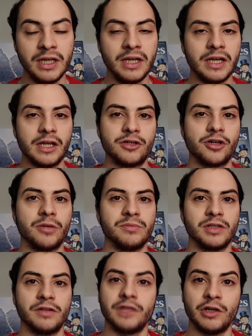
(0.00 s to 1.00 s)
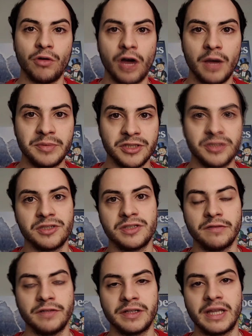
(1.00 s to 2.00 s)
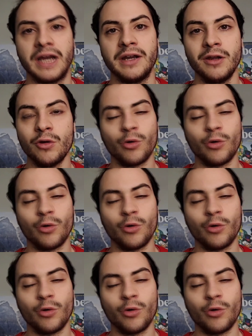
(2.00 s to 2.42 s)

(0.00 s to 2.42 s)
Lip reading: in terms of, you know, options and stuff like that,